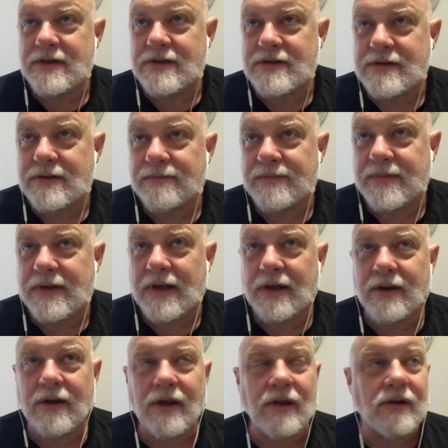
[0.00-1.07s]
It's a
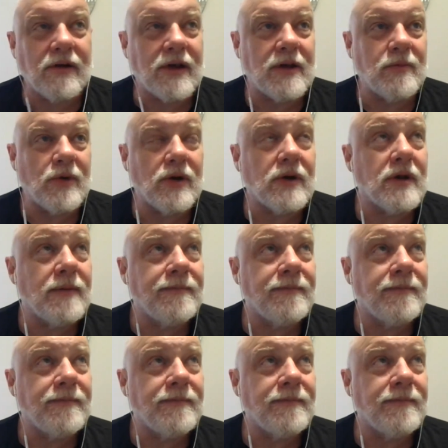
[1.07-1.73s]
$10 ebook,